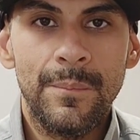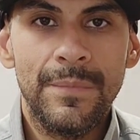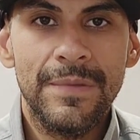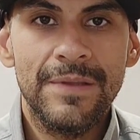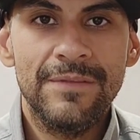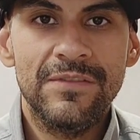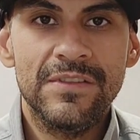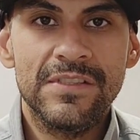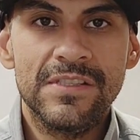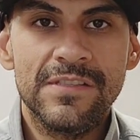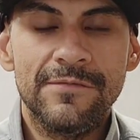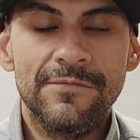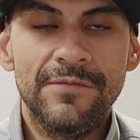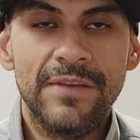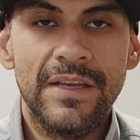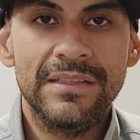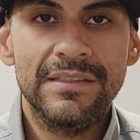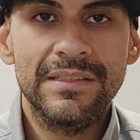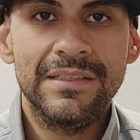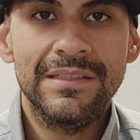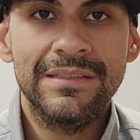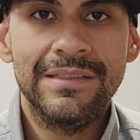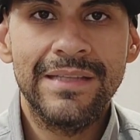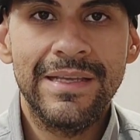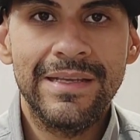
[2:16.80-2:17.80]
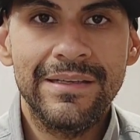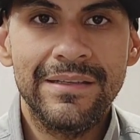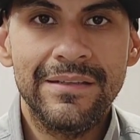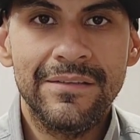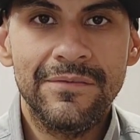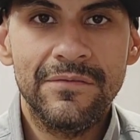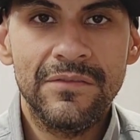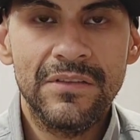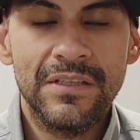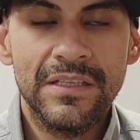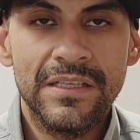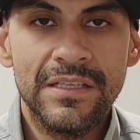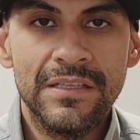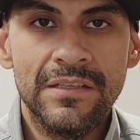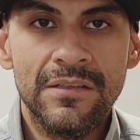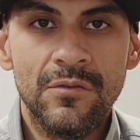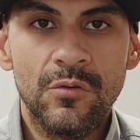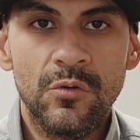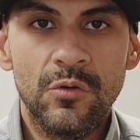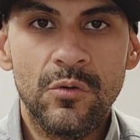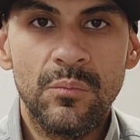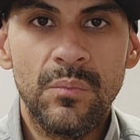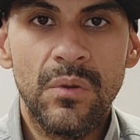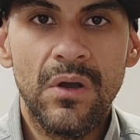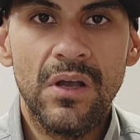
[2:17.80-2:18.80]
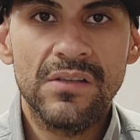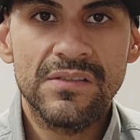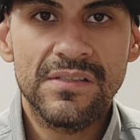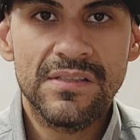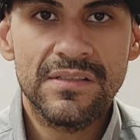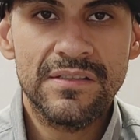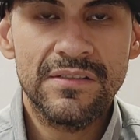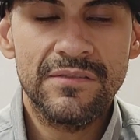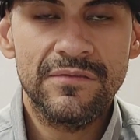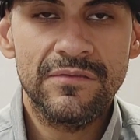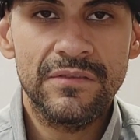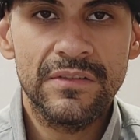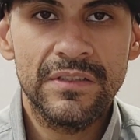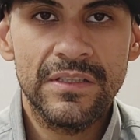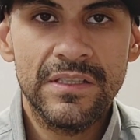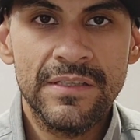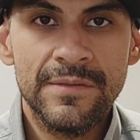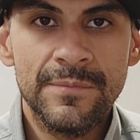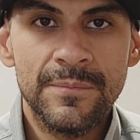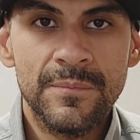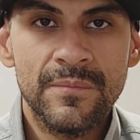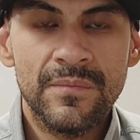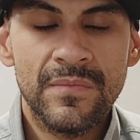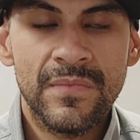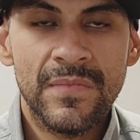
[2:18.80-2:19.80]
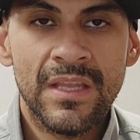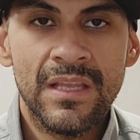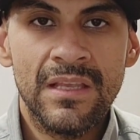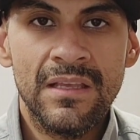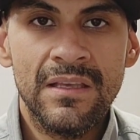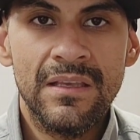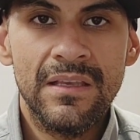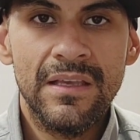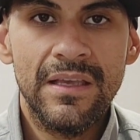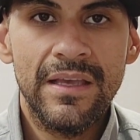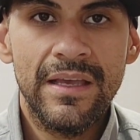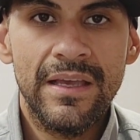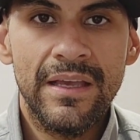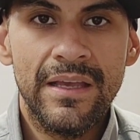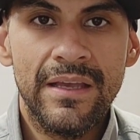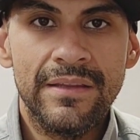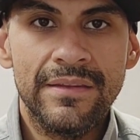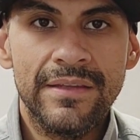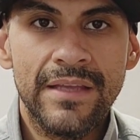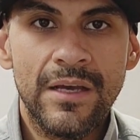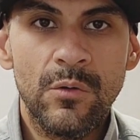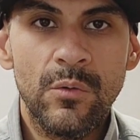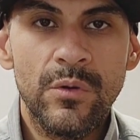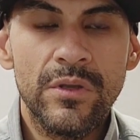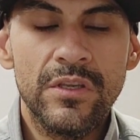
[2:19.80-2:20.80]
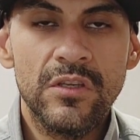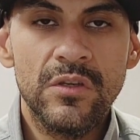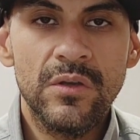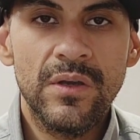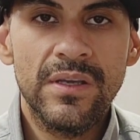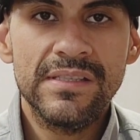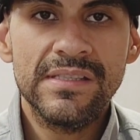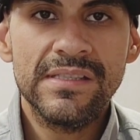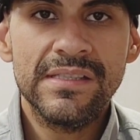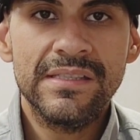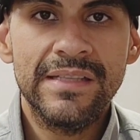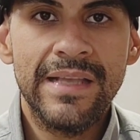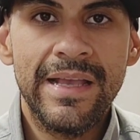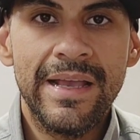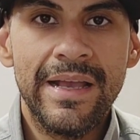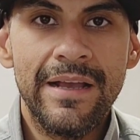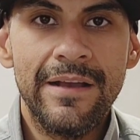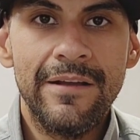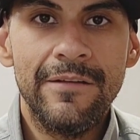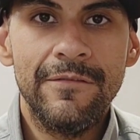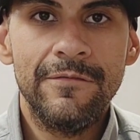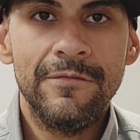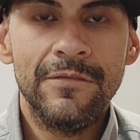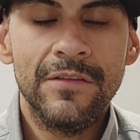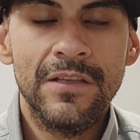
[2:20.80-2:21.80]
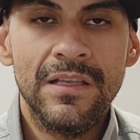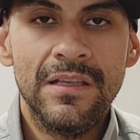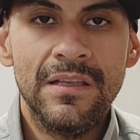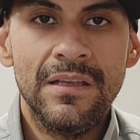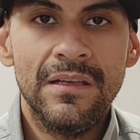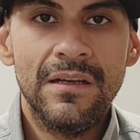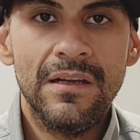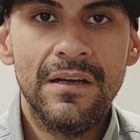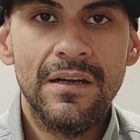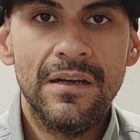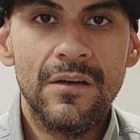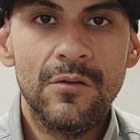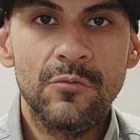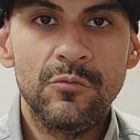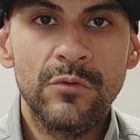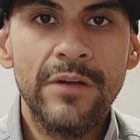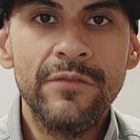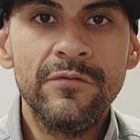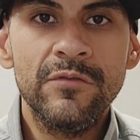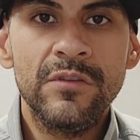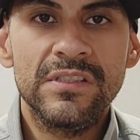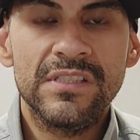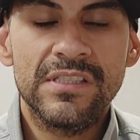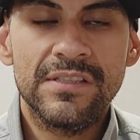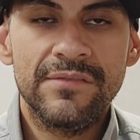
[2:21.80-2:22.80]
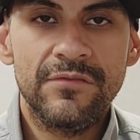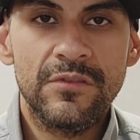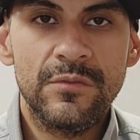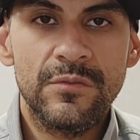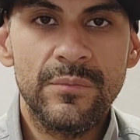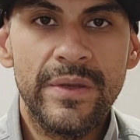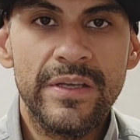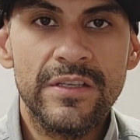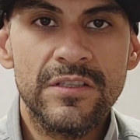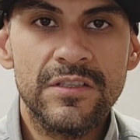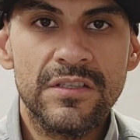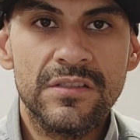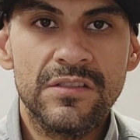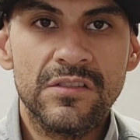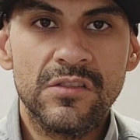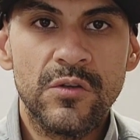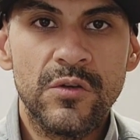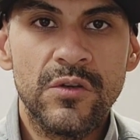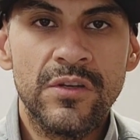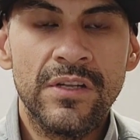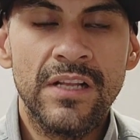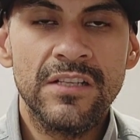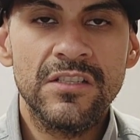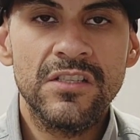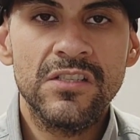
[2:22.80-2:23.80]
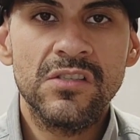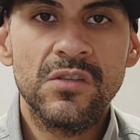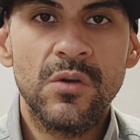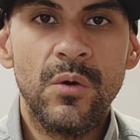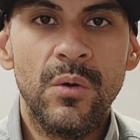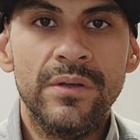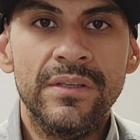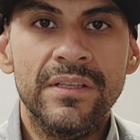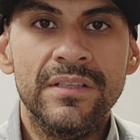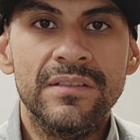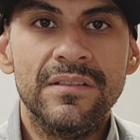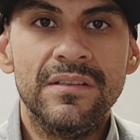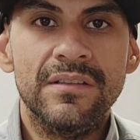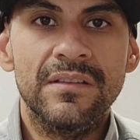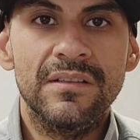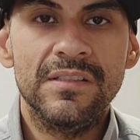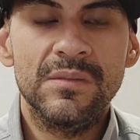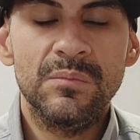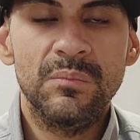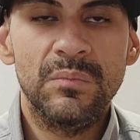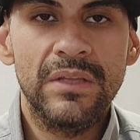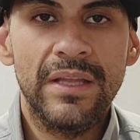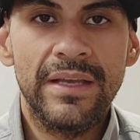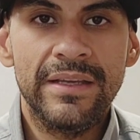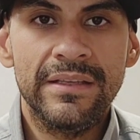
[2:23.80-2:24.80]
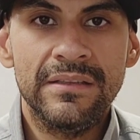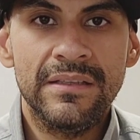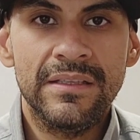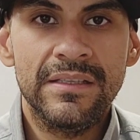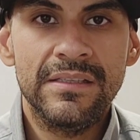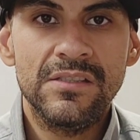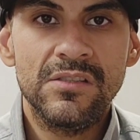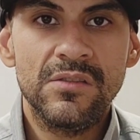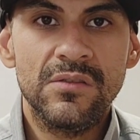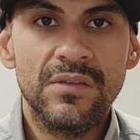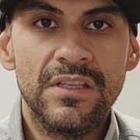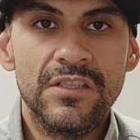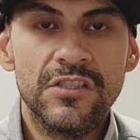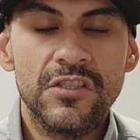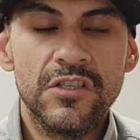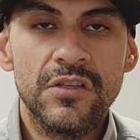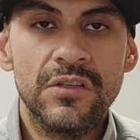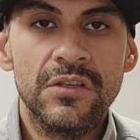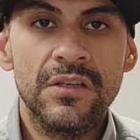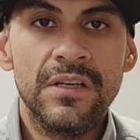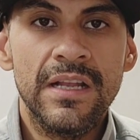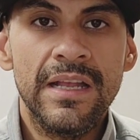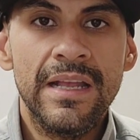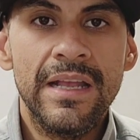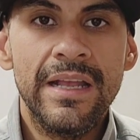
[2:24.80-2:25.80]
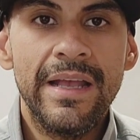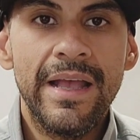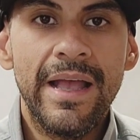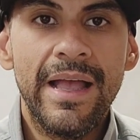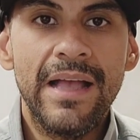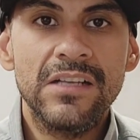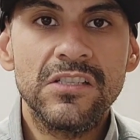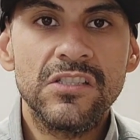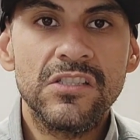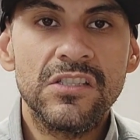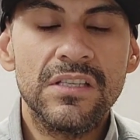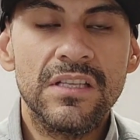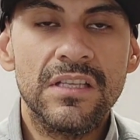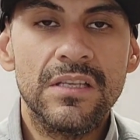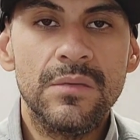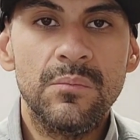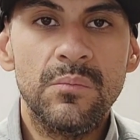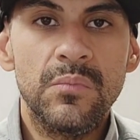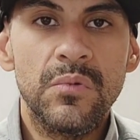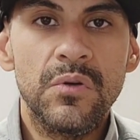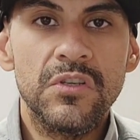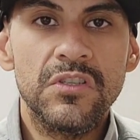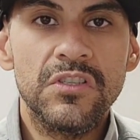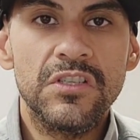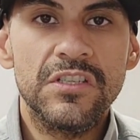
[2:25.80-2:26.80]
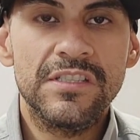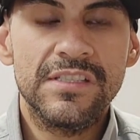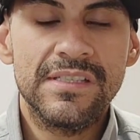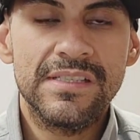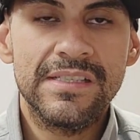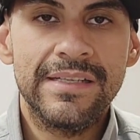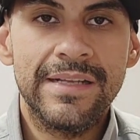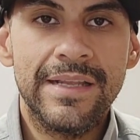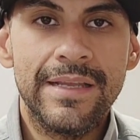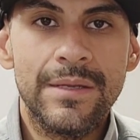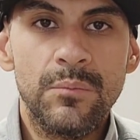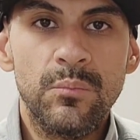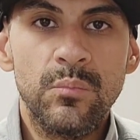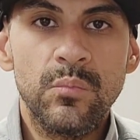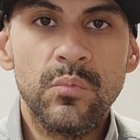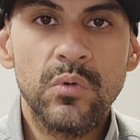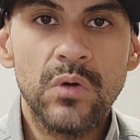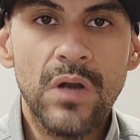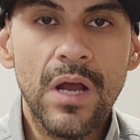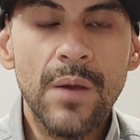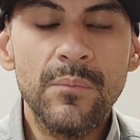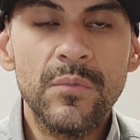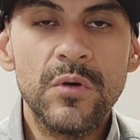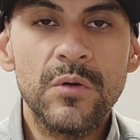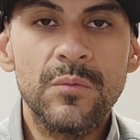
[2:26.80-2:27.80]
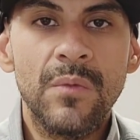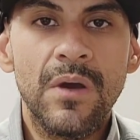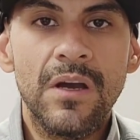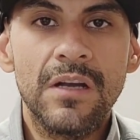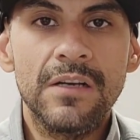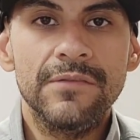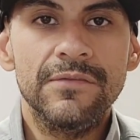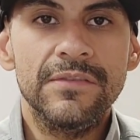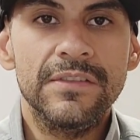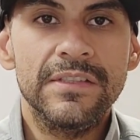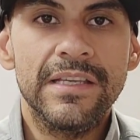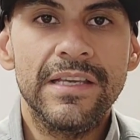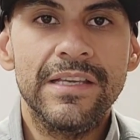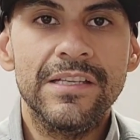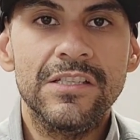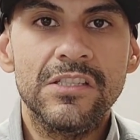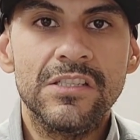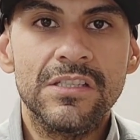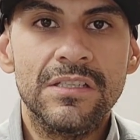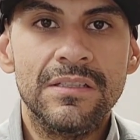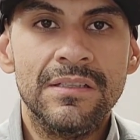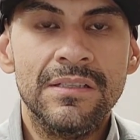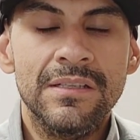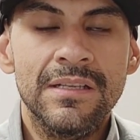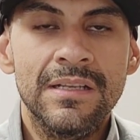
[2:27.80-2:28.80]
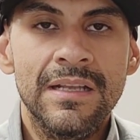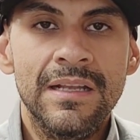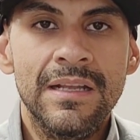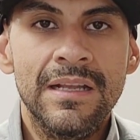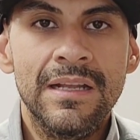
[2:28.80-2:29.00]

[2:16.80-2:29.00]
if it's affecting negatively or positively, and that way you guys can have reference information. So you're not just going into this blindly, so that you're actually purchasing a proper modification